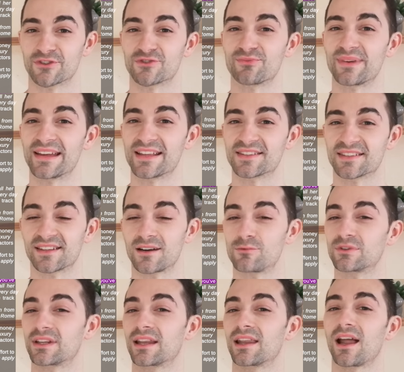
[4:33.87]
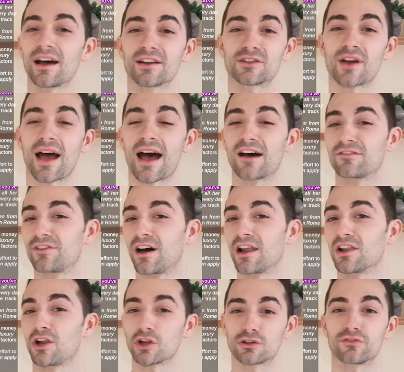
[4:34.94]
which means that I would like to have
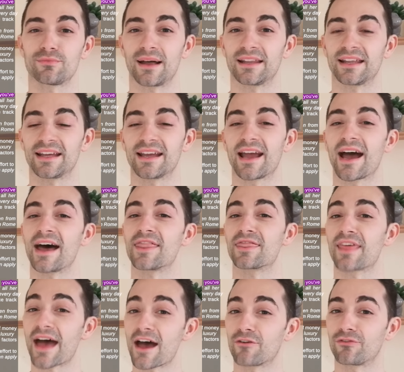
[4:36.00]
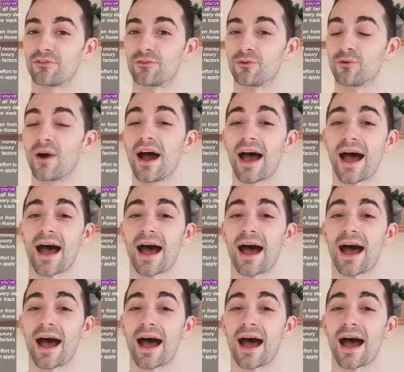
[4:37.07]
a lot of money and therefore